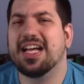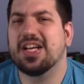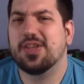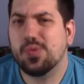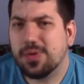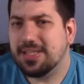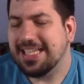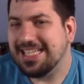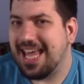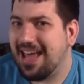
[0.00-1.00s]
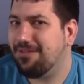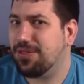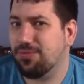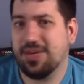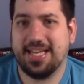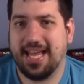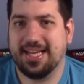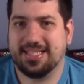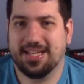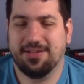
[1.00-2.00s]
you will need to have 3
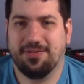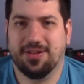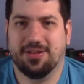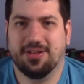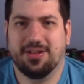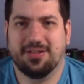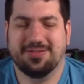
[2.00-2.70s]
gates on the field.